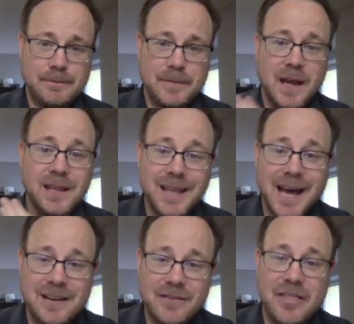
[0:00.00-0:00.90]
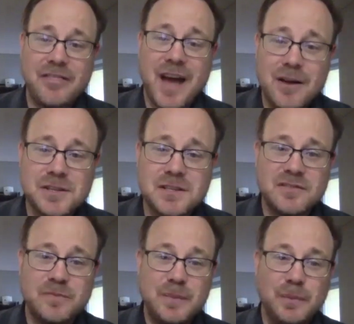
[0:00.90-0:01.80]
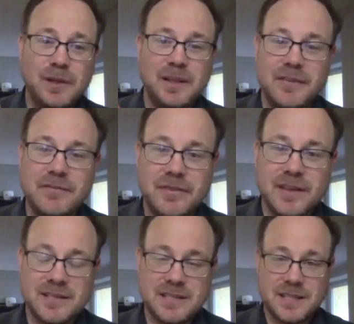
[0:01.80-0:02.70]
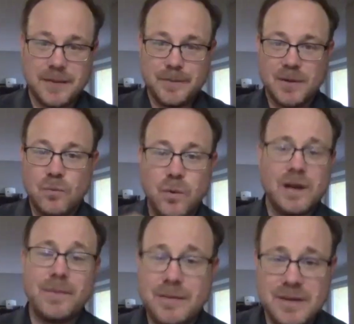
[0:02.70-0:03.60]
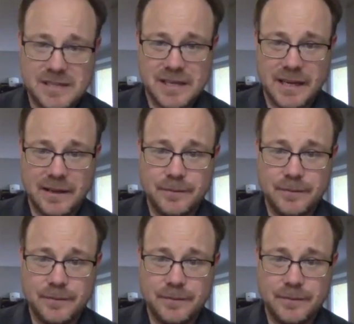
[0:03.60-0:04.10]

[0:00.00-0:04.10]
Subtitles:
A lot of thousands of people love this. What am I missing?